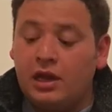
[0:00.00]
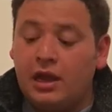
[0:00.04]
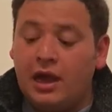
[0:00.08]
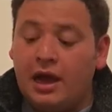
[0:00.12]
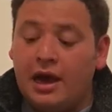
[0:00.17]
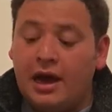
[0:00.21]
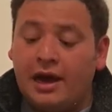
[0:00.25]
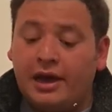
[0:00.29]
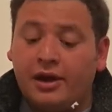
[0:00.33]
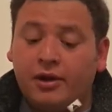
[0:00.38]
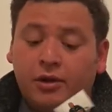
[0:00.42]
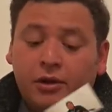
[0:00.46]

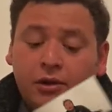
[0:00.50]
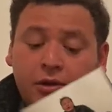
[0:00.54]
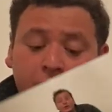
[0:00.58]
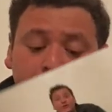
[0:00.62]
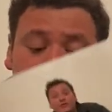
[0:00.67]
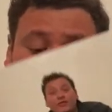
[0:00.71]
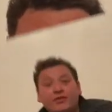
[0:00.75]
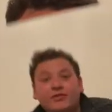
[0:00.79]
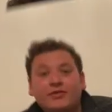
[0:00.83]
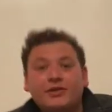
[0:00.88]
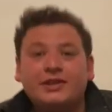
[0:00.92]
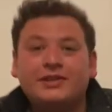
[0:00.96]
at all. One of
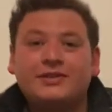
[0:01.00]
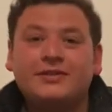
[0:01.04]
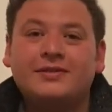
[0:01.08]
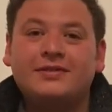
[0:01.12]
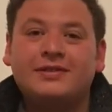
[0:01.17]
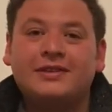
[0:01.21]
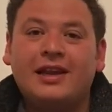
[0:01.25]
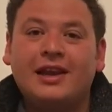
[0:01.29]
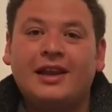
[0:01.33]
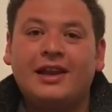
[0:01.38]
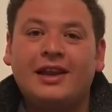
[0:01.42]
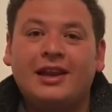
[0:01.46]
the
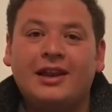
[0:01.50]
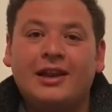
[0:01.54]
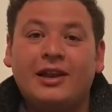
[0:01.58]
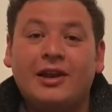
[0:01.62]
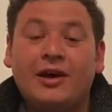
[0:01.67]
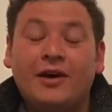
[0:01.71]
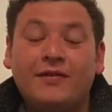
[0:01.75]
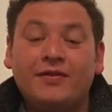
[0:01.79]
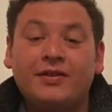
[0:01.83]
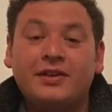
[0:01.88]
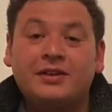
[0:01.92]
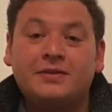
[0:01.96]
reasons I
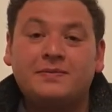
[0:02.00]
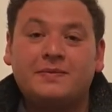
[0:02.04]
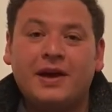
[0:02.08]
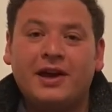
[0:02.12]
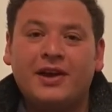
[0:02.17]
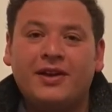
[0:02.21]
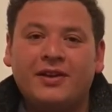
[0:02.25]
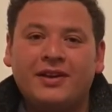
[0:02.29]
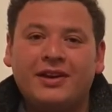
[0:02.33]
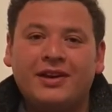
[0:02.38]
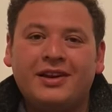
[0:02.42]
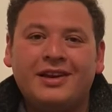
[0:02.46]
love this
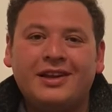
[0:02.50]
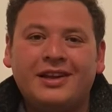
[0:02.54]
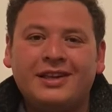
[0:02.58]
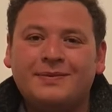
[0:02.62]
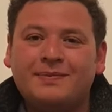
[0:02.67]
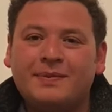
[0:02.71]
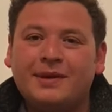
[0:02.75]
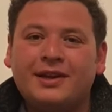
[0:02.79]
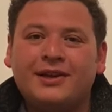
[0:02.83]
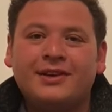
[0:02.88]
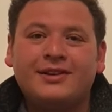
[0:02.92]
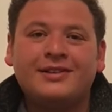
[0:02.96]
violin is
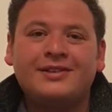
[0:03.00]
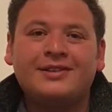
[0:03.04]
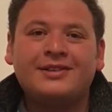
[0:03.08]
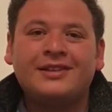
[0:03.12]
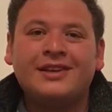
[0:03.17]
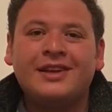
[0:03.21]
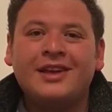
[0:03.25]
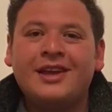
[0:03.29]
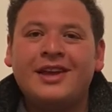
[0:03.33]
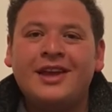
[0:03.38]
because